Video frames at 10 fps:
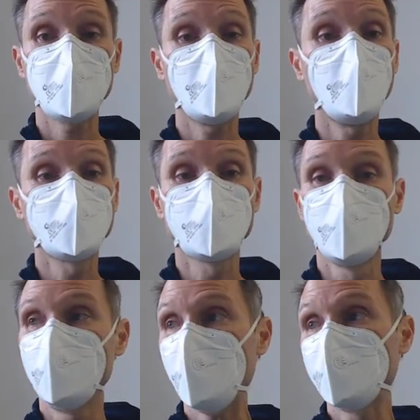
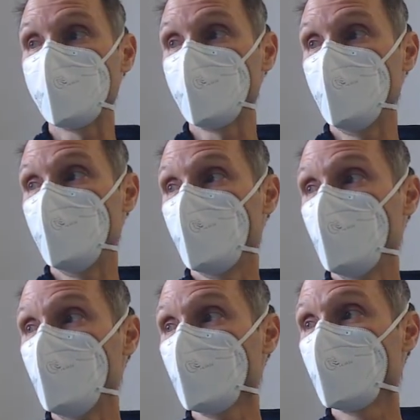automatically. We
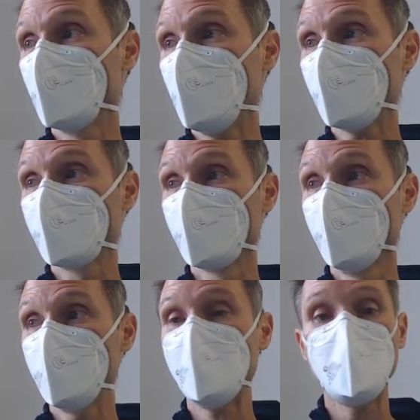don't have to do
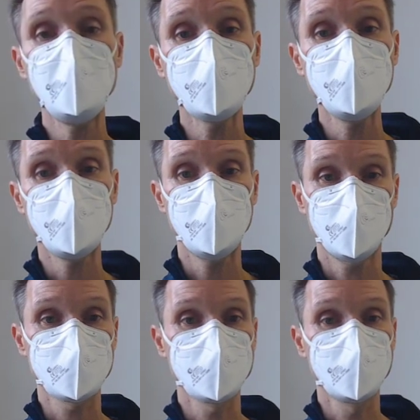anything
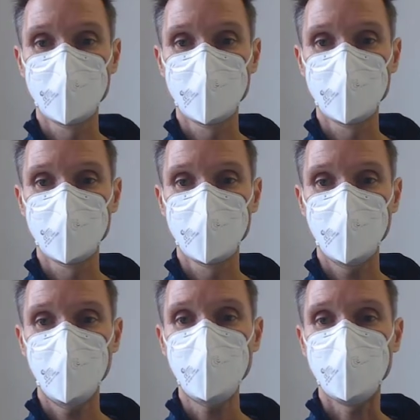else.
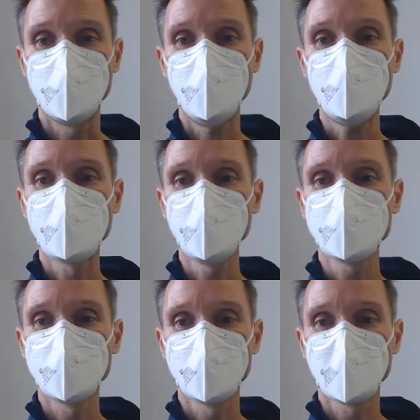Very good.
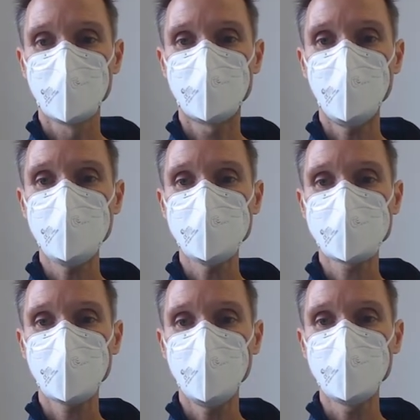Break is
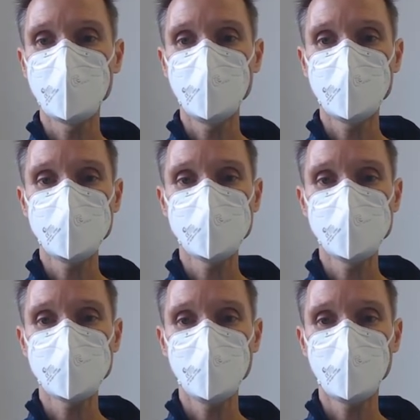coming, but this
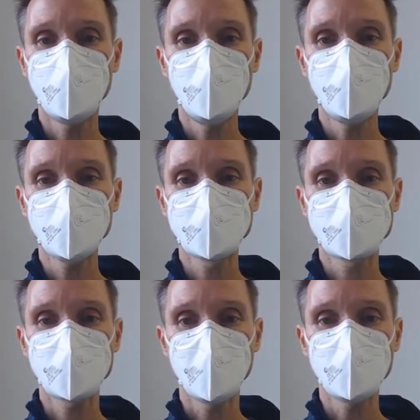is a perfect
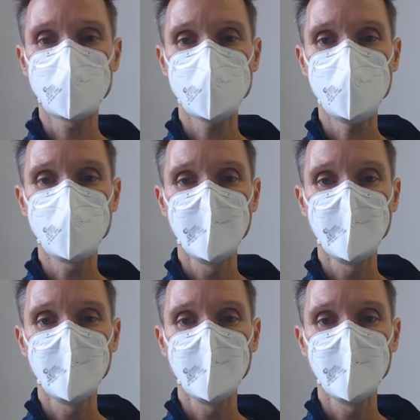stop. See,